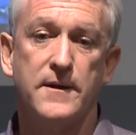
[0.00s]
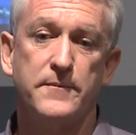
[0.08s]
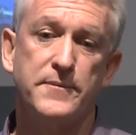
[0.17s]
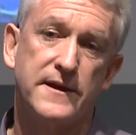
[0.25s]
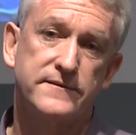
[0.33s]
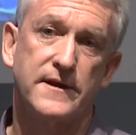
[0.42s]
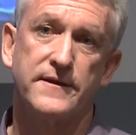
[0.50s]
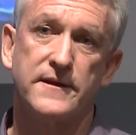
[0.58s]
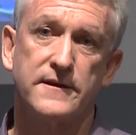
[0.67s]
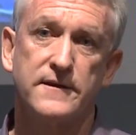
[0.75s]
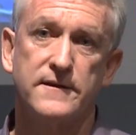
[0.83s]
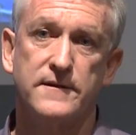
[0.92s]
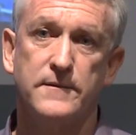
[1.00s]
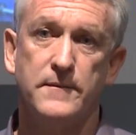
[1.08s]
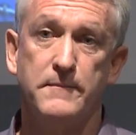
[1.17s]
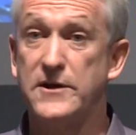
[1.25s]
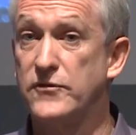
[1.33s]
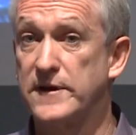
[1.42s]
plus other
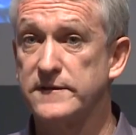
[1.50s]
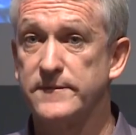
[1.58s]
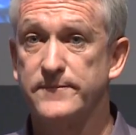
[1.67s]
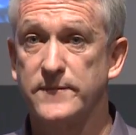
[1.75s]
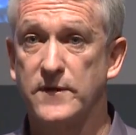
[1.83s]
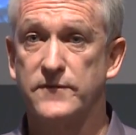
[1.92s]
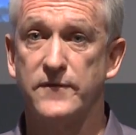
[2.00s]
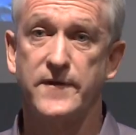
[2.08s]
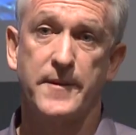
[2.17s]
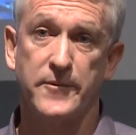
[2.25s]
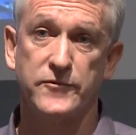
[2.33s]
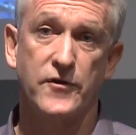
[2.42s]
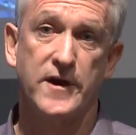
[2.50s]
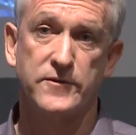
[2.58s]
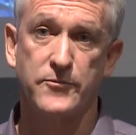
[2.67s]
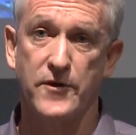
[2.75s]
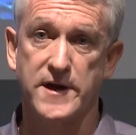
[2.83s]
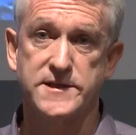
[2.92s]
metrics of
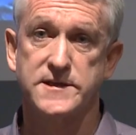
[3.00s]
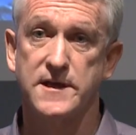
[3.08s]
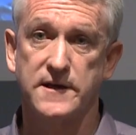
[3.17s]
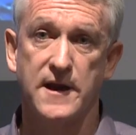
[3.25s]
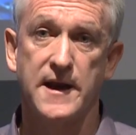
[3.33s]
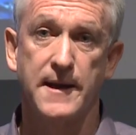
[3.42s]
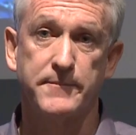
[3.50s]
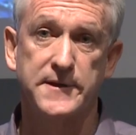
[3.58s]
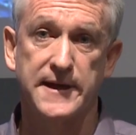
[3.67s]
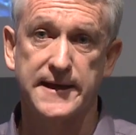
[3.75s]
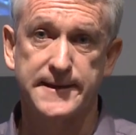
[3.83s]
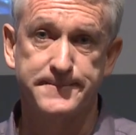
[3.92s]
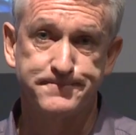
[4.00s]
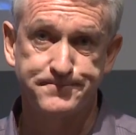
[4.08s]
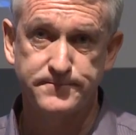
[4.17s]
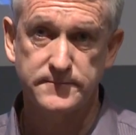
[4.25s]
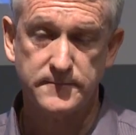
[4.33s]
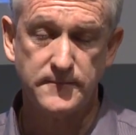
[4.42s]
evapotranspiration and uptake.
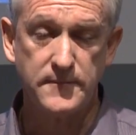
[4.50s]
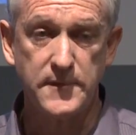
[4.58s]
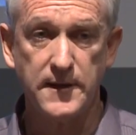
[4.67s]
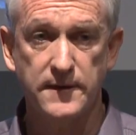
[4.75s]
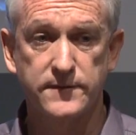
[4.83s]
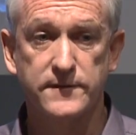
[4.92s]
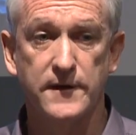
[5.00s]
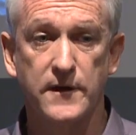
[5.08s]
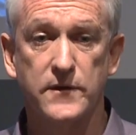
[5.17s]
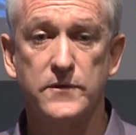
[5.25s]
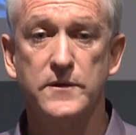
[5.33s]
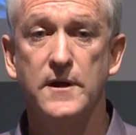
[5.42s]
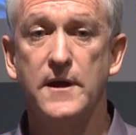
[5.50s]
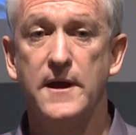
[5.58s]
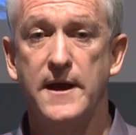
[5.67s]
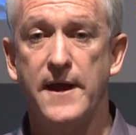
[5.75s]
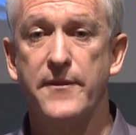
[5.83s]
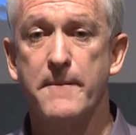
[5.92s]
So
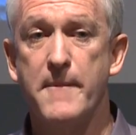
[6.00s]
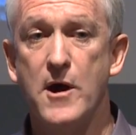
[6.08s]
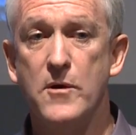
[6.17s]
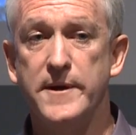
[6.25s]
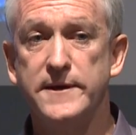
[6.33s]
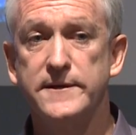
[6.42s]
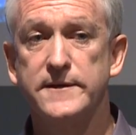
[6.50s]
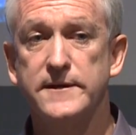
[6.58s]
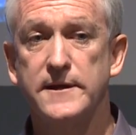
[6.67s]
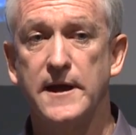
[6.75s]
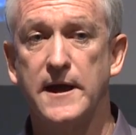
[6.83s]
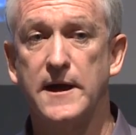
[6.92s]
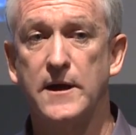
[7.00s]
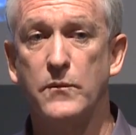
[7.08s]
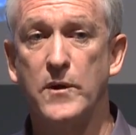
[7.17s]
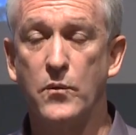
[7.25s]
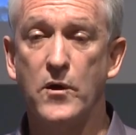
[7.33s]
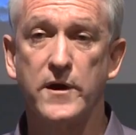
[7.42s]
at the moment,
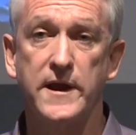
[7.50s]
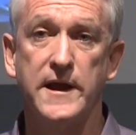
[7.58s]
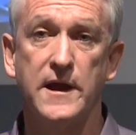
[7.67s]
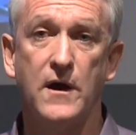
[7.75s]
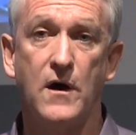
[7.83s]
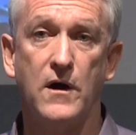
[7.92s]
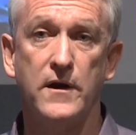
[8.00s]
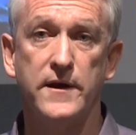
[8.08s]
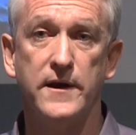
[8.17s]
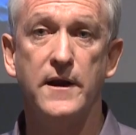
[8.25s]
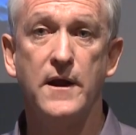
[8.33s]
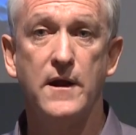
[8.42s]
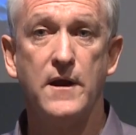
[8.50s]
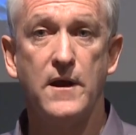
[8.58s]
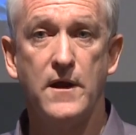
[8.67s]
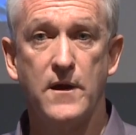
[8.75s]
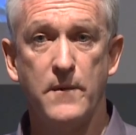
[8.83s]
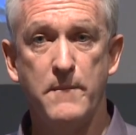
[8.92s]
we're working on
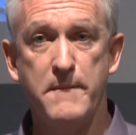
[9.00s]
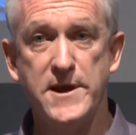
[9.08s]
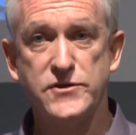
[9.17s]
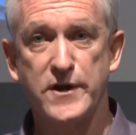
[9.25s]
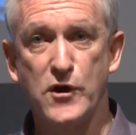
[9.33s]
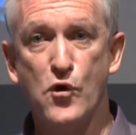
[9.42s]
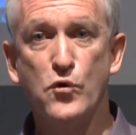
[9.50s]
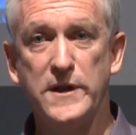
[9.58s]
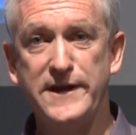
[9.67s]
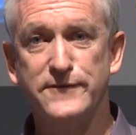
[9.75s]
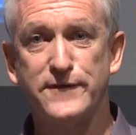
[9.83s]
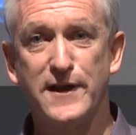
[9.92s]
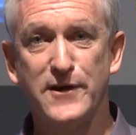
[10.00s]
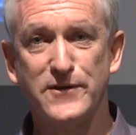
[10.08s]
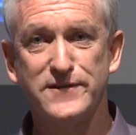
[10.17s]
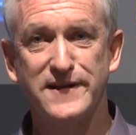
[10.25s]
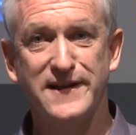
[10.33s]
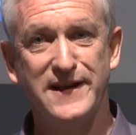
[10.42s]
measuring all
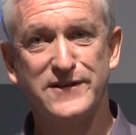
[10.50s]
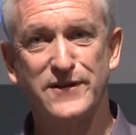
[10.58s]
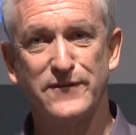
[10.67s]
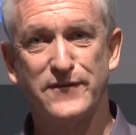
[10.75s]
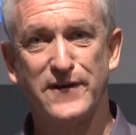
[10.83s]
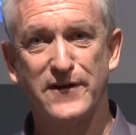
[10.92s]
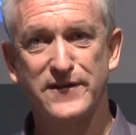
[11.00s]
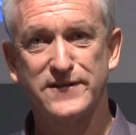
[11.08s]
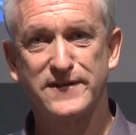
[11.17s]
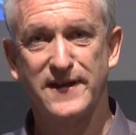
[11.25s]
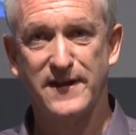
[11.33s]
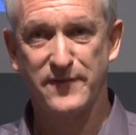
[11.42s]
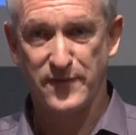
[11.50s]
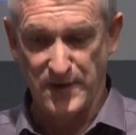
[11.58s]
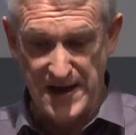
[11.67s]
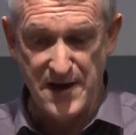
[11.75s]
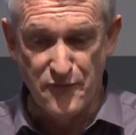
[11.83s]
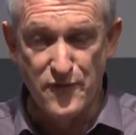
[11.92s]
inflows into the forest,
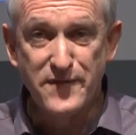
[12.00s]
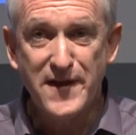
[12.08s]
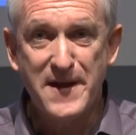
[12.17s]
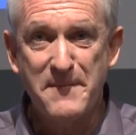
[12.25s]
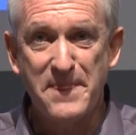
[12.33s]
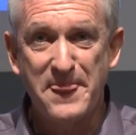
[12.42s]
in the river,